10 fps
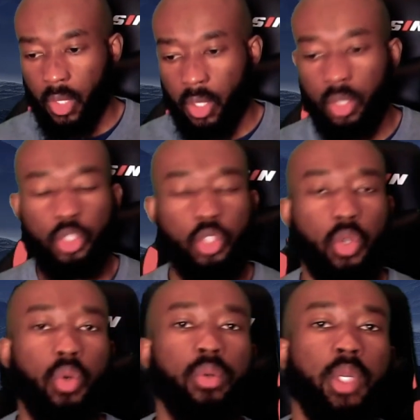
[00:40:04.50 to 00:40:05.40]

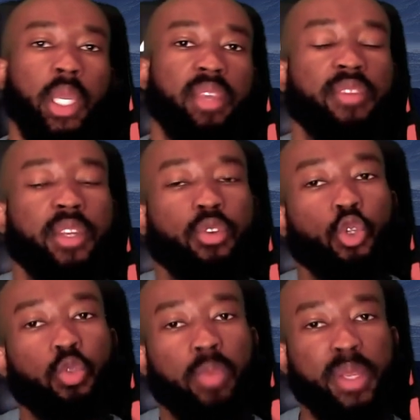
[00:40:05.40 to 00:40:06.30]
So even
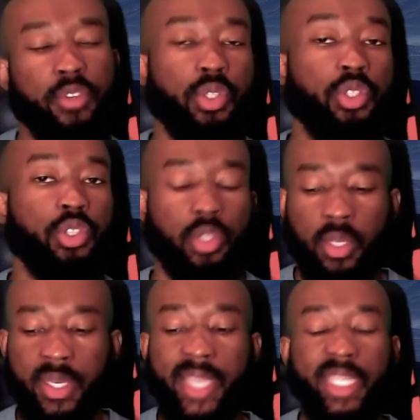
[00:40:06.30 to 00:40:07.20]
those rivers
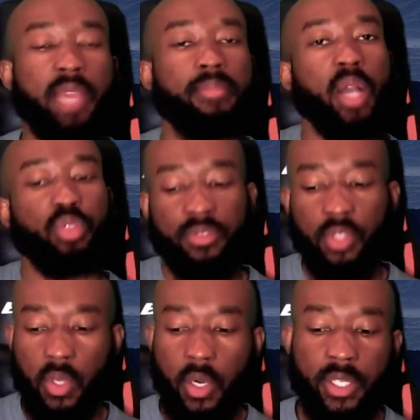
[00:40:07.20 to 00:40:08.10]
that came out of the
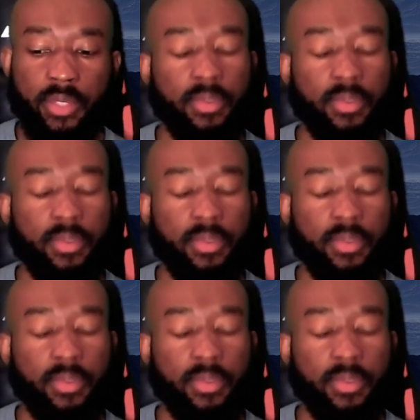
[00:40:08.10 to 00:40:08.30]
garden,